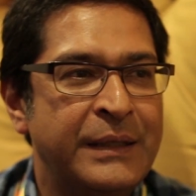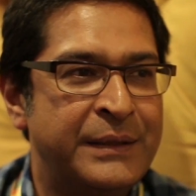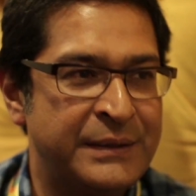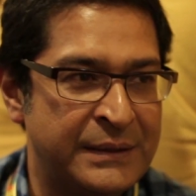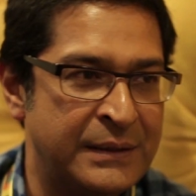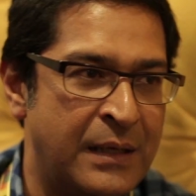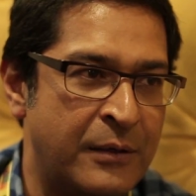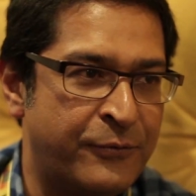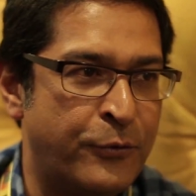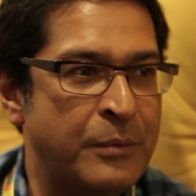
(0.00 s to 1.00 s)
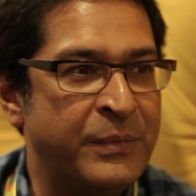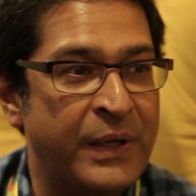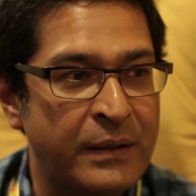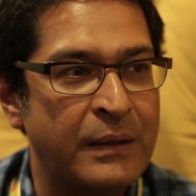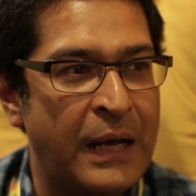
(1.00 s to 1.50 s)
This is an art form
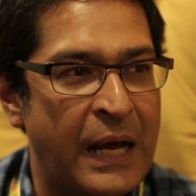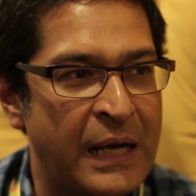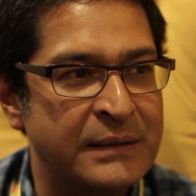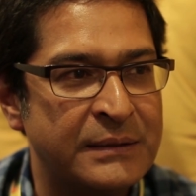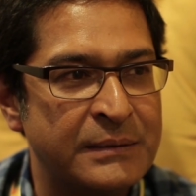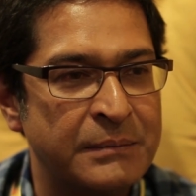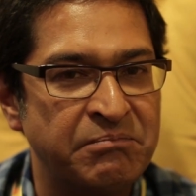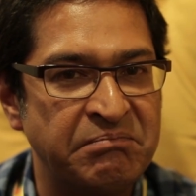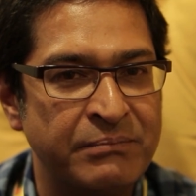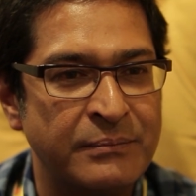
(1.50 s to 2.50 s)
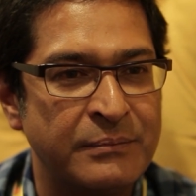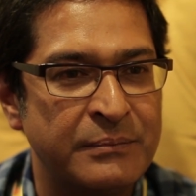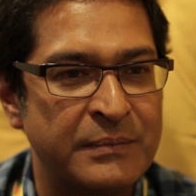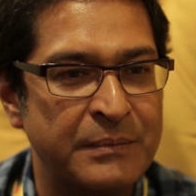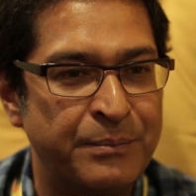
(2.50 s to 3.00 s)
that has,
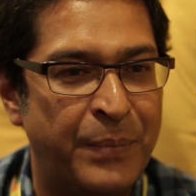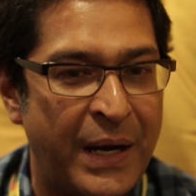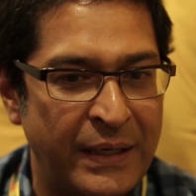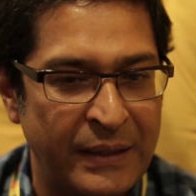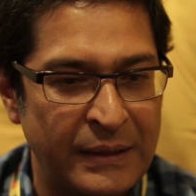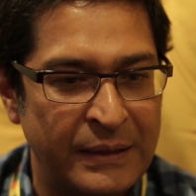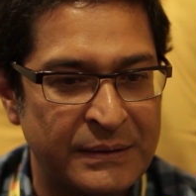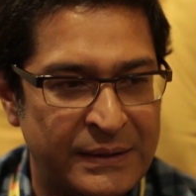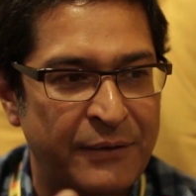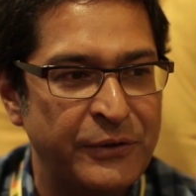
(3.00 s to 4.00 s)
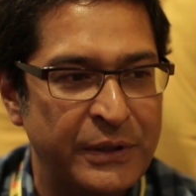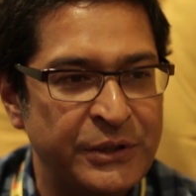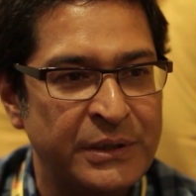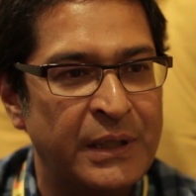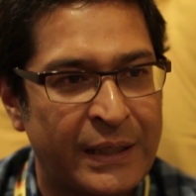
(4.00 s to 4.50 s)
by its
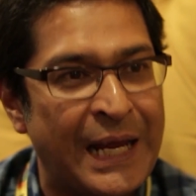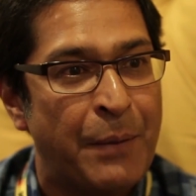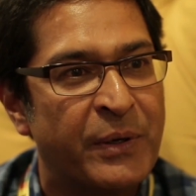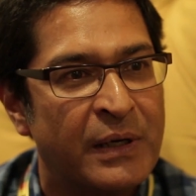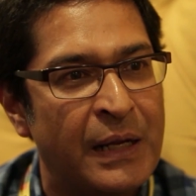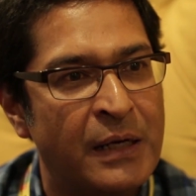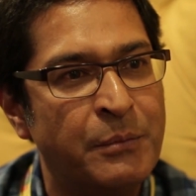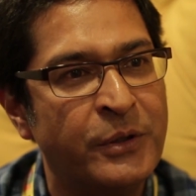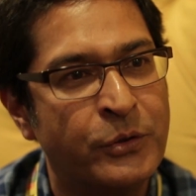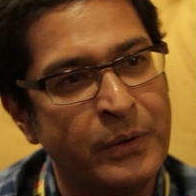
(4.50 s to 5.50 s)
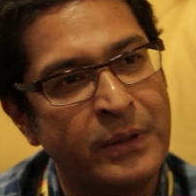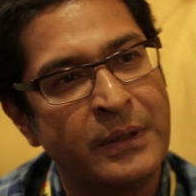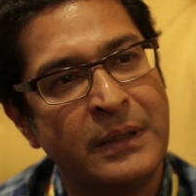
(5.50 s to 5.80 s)
definition, a capital element to it.